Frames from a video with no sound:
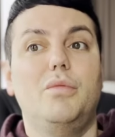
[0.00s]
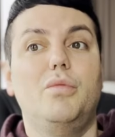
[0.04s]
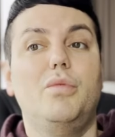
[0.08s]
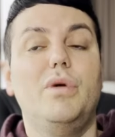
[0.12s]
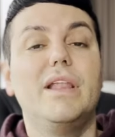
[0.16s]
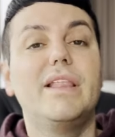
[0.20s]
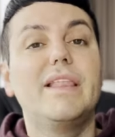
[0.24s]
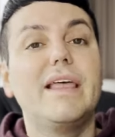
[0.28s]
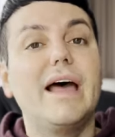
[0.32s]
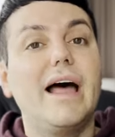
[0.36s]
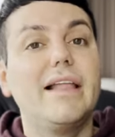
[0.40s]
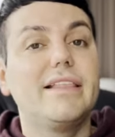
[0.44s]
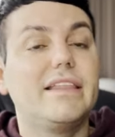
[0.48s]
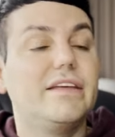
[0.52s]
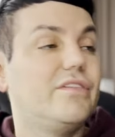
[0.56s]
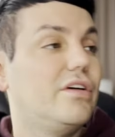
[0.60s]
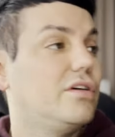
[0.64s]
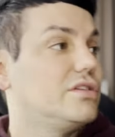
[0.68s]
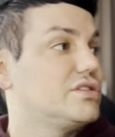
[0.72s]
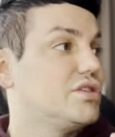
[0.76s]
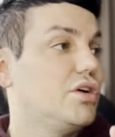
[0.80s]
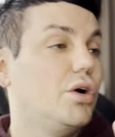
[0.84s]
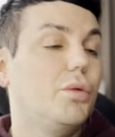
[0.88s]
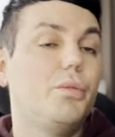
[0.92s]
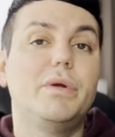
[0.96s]
With that, they've
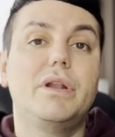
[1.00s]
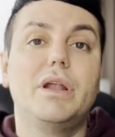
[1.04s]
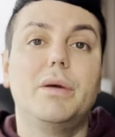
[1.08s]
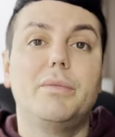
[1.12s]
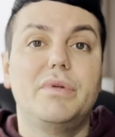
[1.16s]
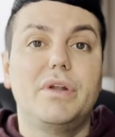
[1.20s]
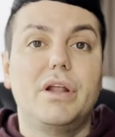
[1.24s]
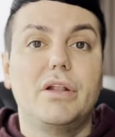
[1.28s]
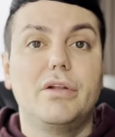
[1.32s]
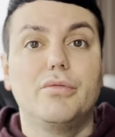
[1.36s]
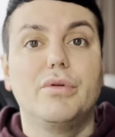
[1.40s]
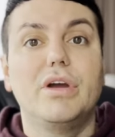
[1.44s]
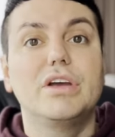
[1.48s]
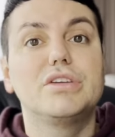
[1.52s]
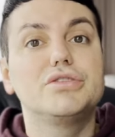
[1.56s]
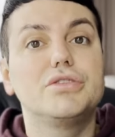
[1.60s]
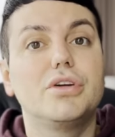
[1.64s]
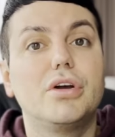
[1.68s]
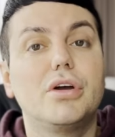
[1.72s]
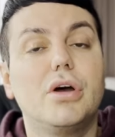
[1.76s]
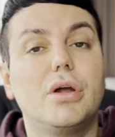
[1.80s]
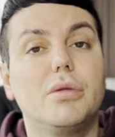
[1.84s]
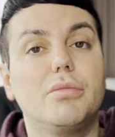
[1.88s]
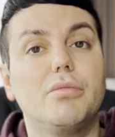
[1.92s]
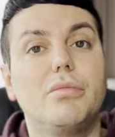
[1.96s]
also opened up another
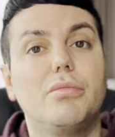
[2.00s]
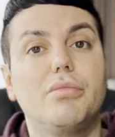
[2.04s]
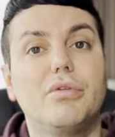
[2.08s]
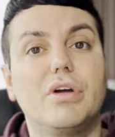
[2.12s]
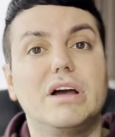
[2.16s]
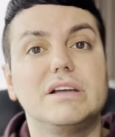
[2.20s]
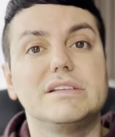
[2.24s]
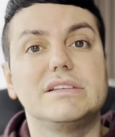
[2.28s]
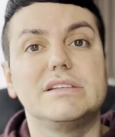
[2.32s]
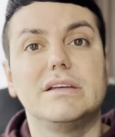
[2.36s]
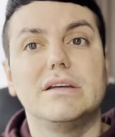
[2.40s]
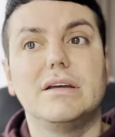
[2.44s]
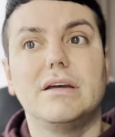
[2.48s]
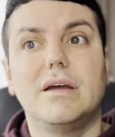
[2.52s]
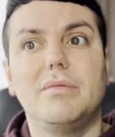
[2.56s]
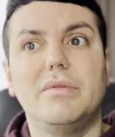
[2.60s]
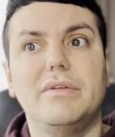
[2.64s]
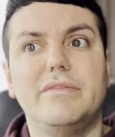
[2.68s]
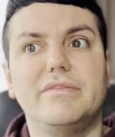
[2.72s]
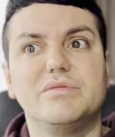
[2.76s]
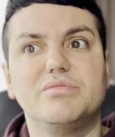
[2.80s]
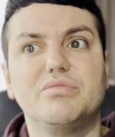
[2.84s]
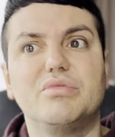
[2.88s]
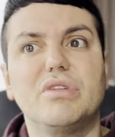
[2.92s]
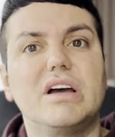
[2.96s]
restaurant called Brasa, I
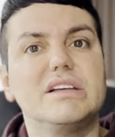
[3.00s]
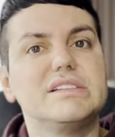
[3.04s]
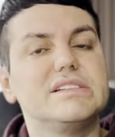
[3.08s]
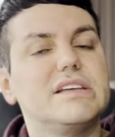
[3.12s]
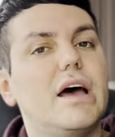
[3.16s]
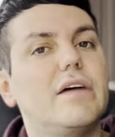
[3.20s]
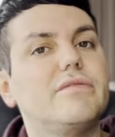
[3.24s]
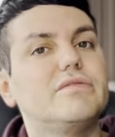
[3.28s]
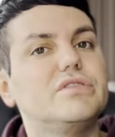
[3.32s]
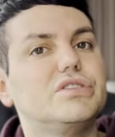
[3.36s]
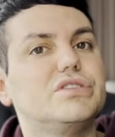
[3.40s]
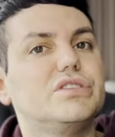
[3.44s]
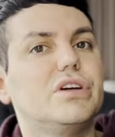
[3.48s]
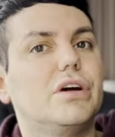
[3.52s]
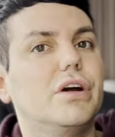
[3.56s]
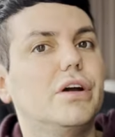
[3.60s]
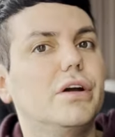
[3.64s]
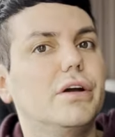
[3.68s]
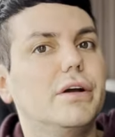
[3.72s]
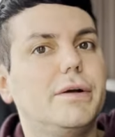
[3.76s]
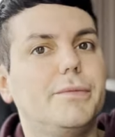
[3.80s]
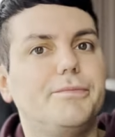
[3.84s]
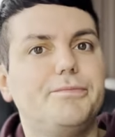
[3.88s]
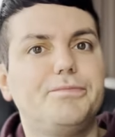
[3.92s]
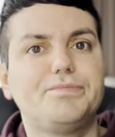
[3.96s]
believe it's Brasa After
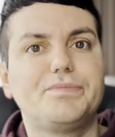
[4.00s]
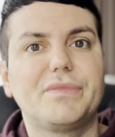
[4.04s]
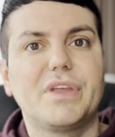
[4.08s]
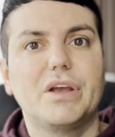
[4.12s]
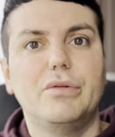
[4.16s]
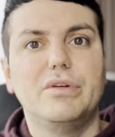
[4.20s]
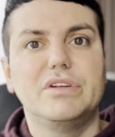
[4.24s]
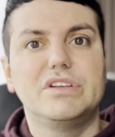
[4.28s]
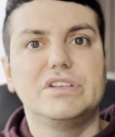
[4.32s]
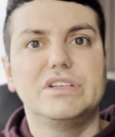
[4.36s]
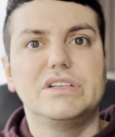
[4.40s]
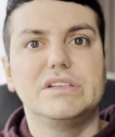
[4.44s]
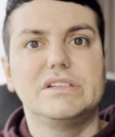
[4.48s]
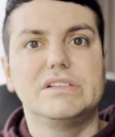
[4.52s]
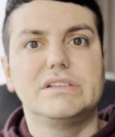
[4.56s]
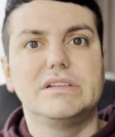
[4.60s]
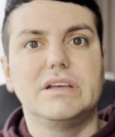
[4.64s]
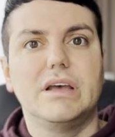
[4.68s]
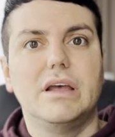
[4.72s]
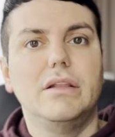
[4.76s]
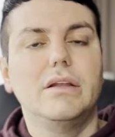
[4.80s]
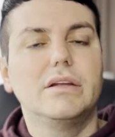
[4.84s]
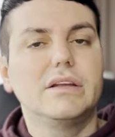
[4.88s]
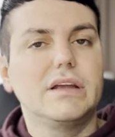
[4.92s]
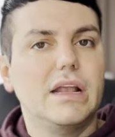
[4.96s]
Dark, which is
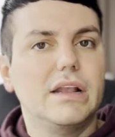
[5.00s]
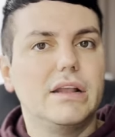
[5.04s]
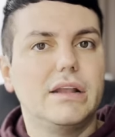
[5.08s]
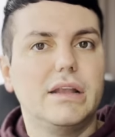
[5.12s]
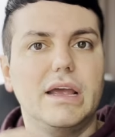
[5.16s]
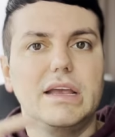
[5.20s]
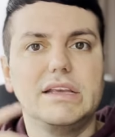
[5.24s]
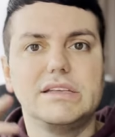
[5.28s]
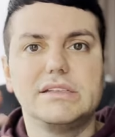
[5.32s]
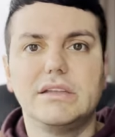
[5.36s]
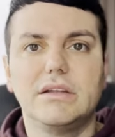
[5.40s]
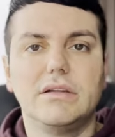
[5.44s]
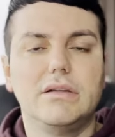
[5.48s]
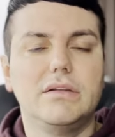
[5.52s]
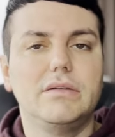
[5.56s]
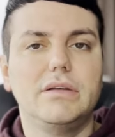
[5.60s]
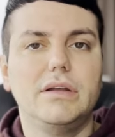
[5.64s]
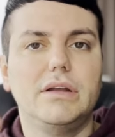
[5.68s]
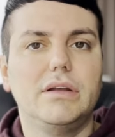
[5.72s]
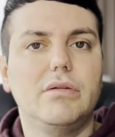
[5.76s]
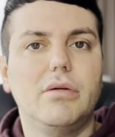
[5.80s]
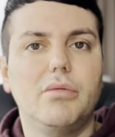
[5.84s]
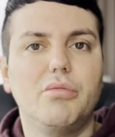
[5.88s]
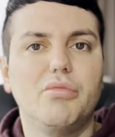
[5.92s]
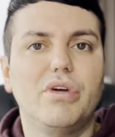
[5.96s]
looked kind of nice, little,
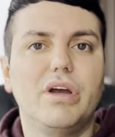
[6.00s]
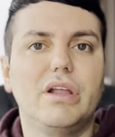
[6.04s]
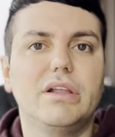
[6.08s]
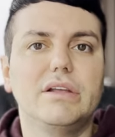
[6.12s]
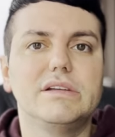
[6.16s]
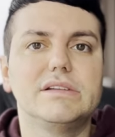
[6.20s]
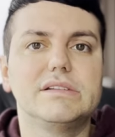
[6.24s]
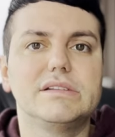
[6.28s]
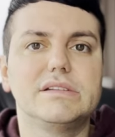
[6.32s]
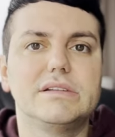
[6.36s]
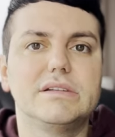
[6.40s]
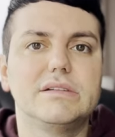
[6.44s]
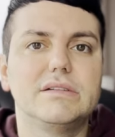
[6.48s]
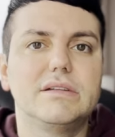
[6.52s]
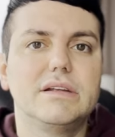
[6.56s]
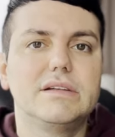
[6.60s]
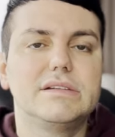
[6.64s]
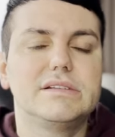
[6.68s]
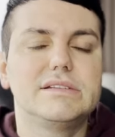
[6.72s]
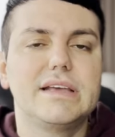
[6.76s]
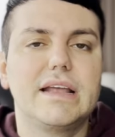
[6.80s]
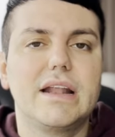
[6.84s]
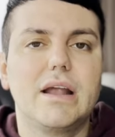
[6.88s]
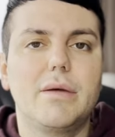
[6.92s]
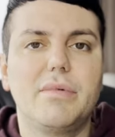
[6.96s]
you know, umbrellas
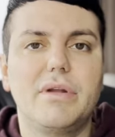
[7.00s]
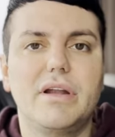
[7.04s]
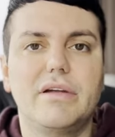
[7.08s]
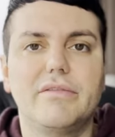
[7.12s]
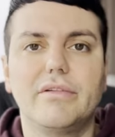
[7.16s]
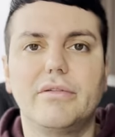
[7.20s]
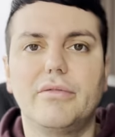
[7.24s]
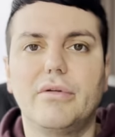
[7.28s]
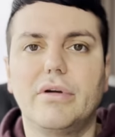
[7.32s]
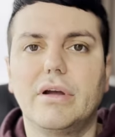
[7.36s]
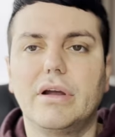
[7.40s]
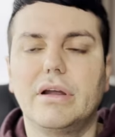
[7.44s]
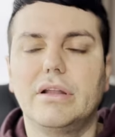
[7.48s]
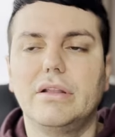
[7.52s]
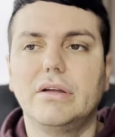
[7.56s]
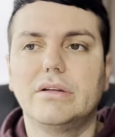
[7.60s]
and set up and everywhere.